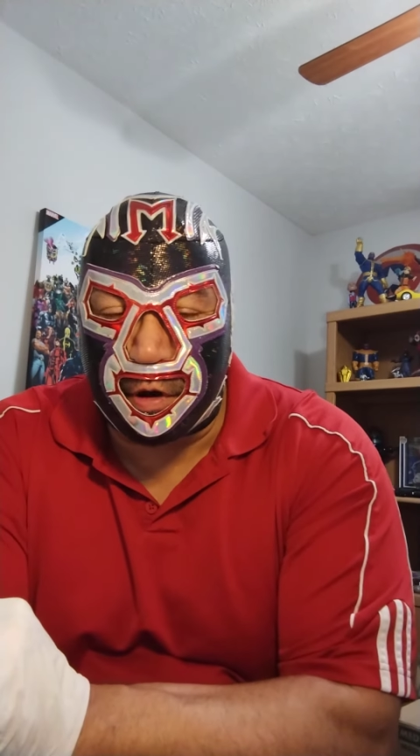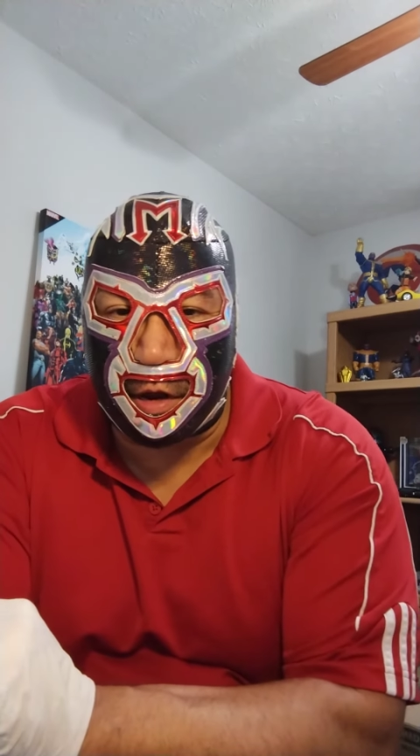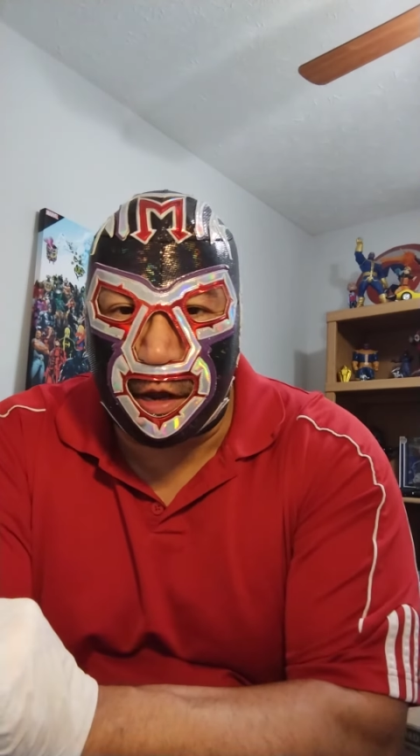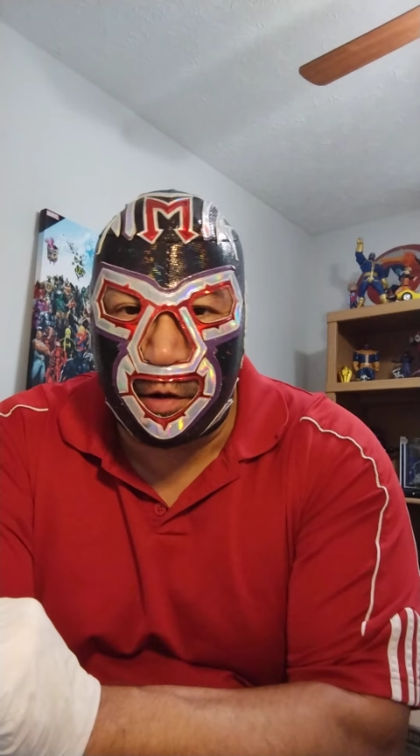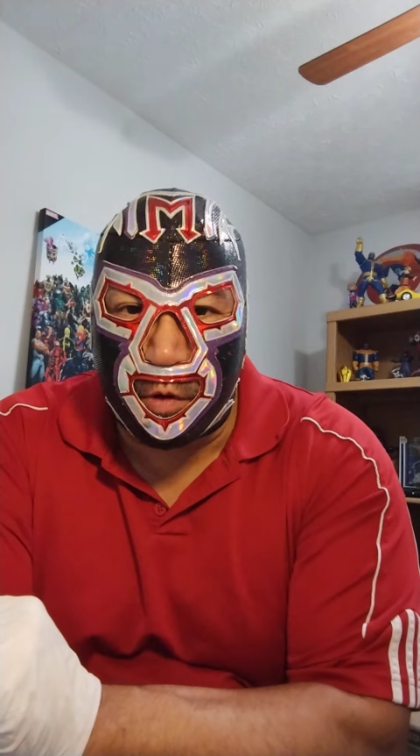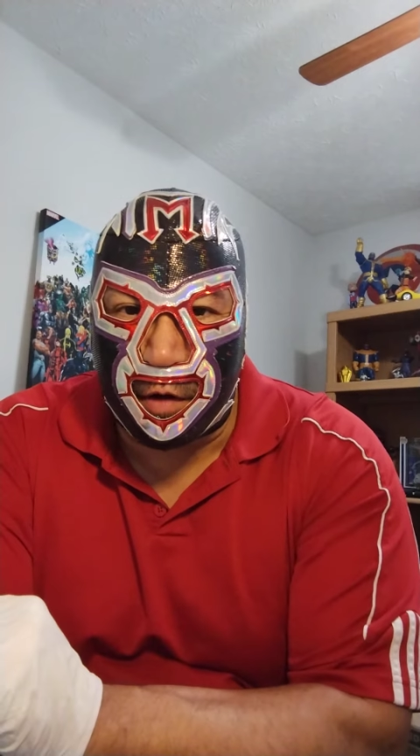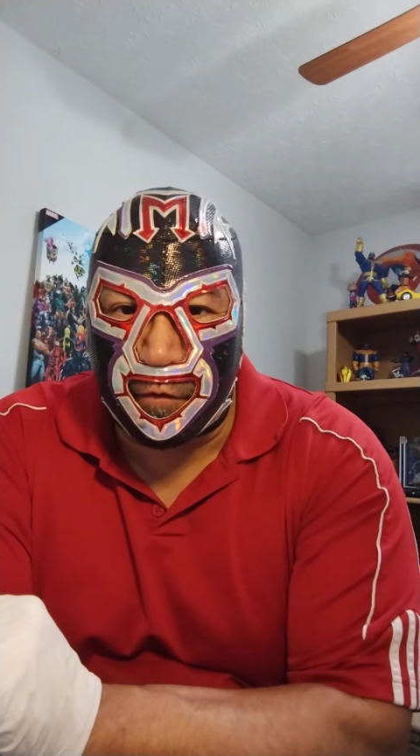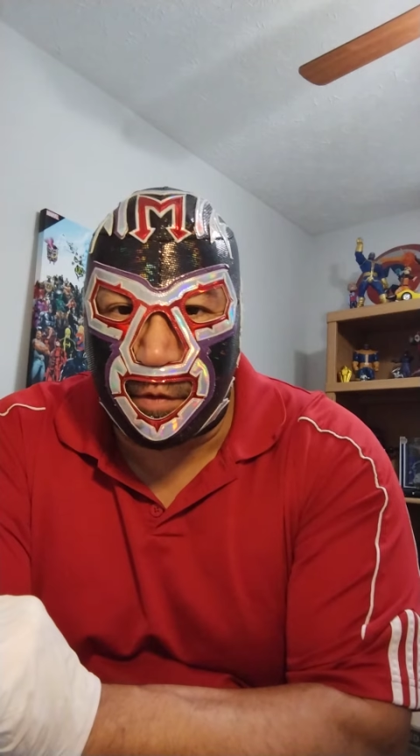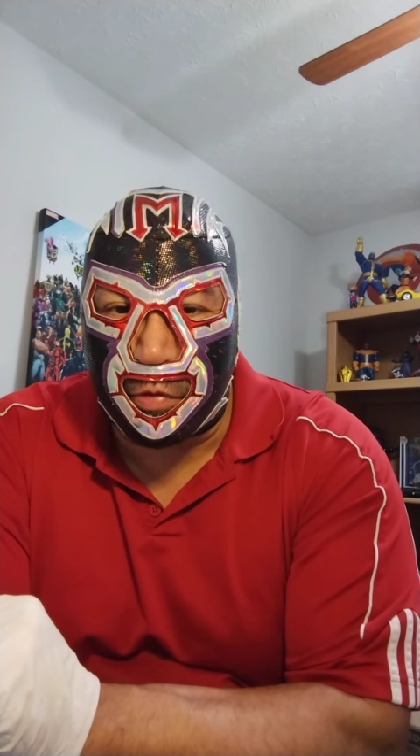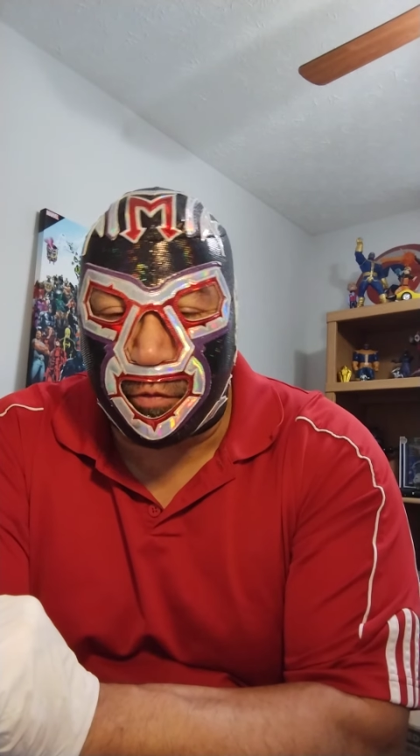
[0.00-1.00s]
anywhere
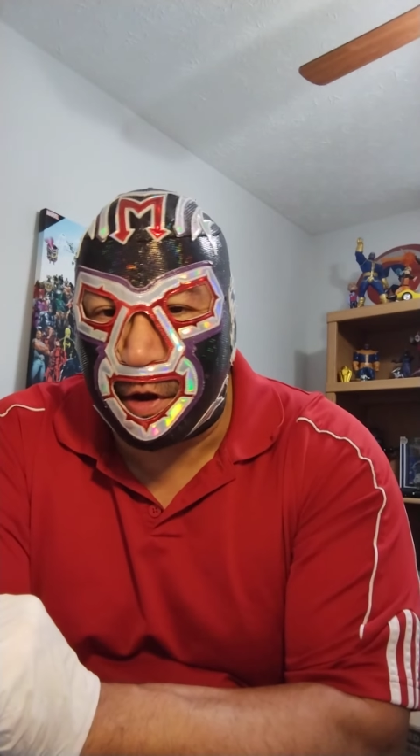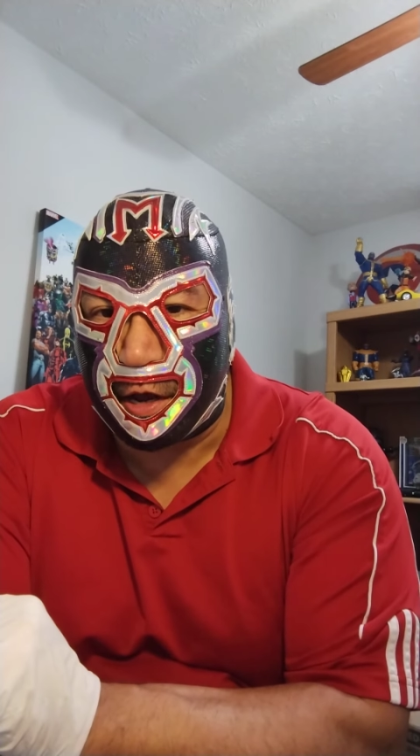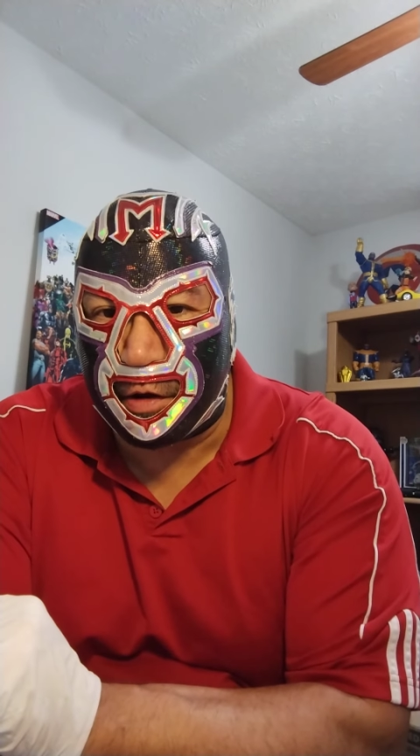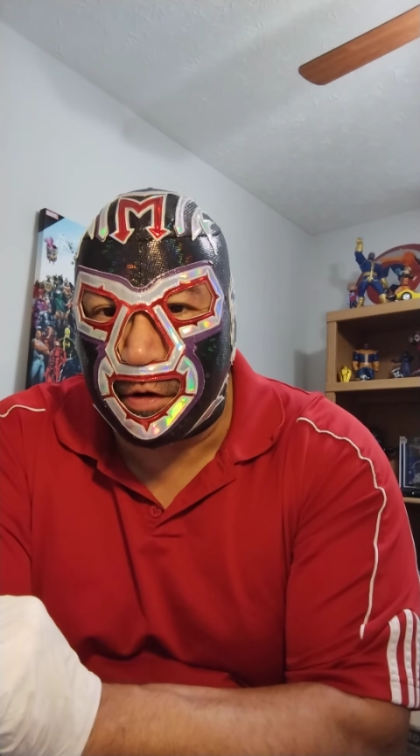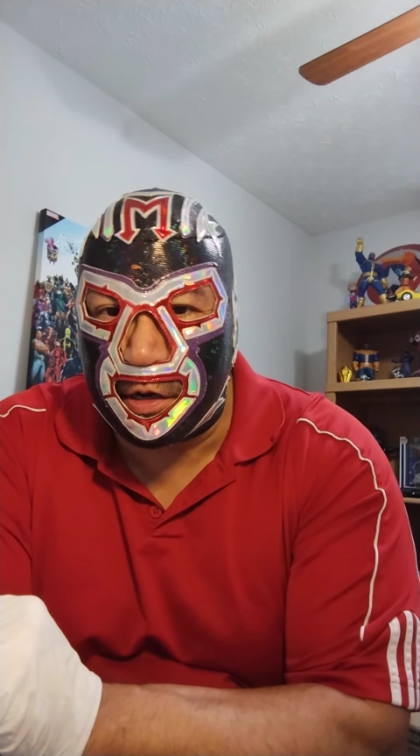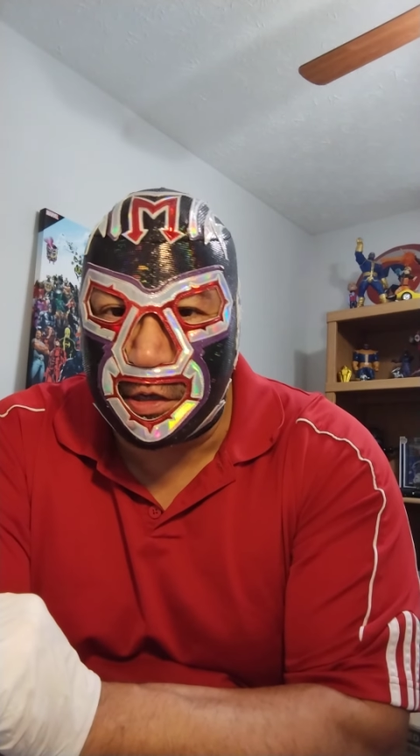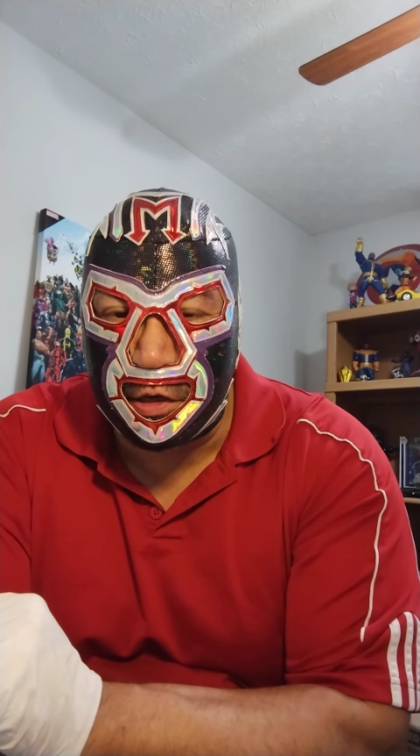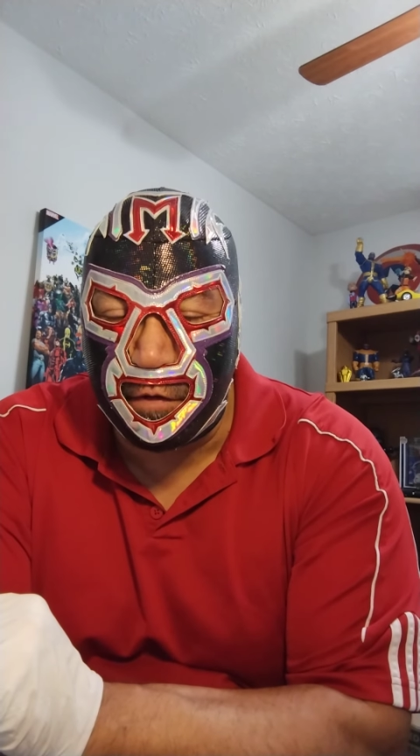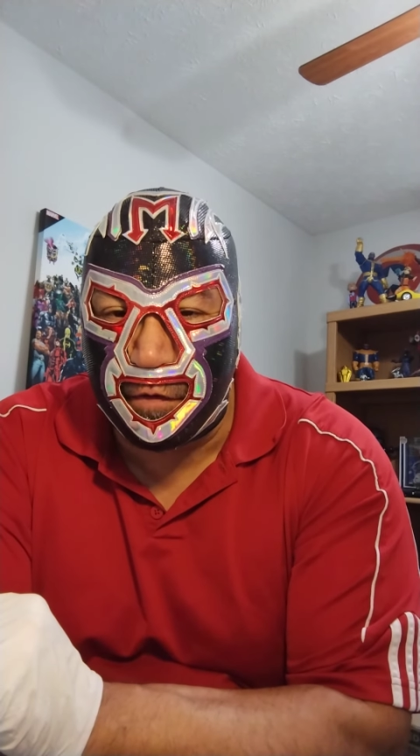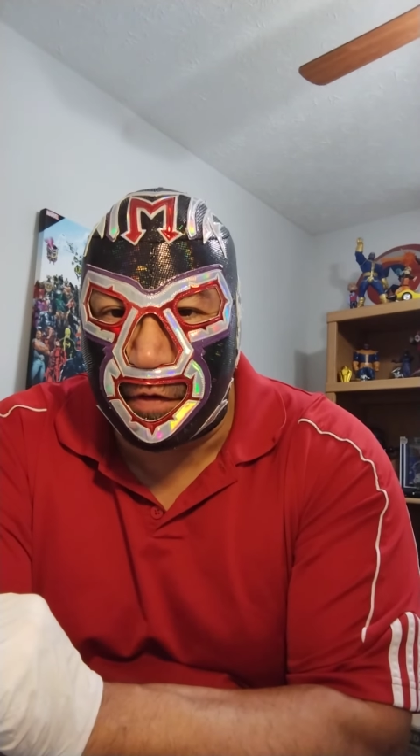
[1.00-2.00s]
from 300 to
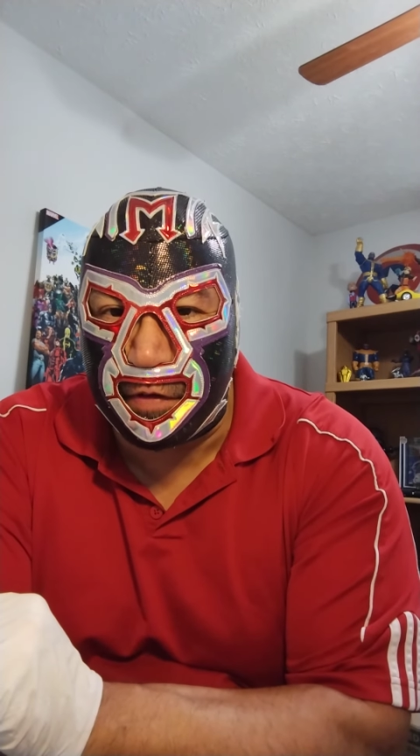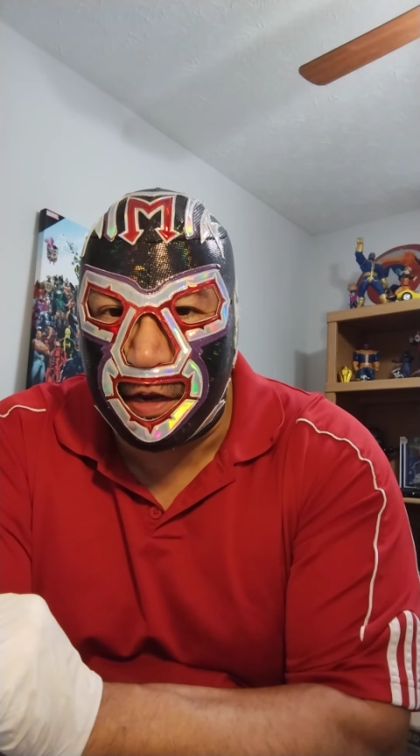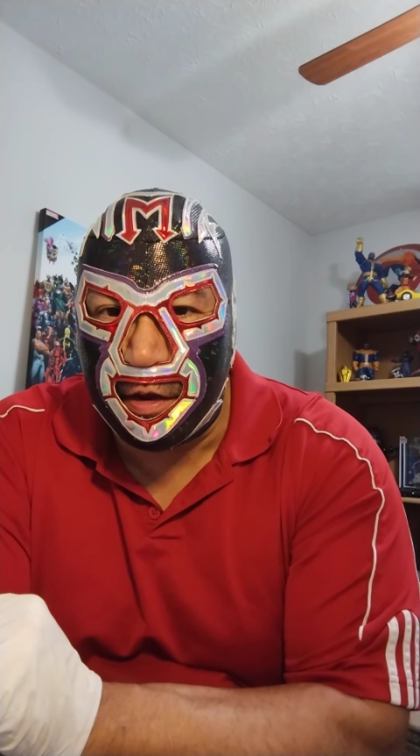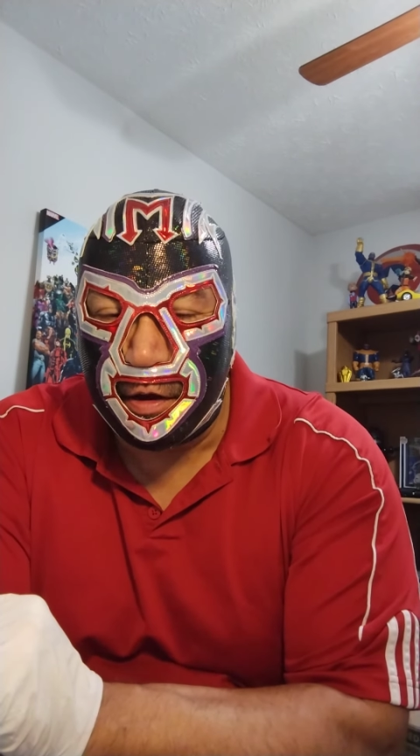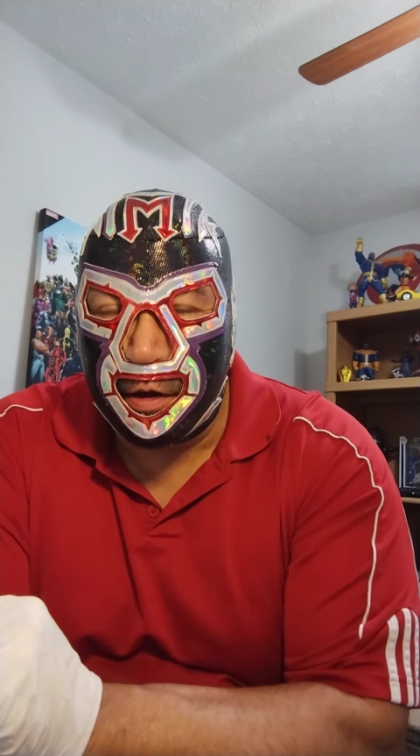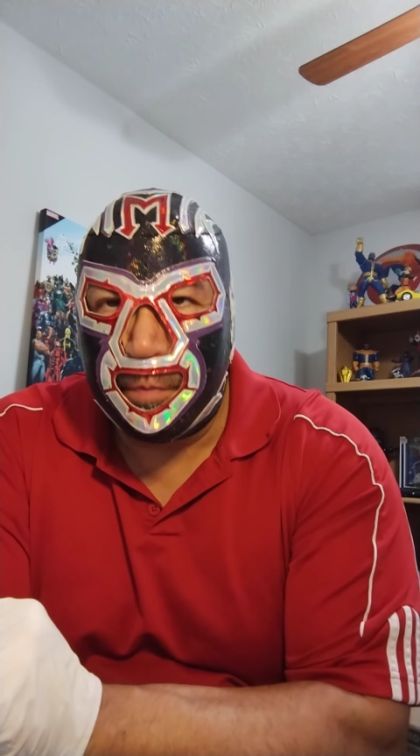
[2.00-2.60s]
250.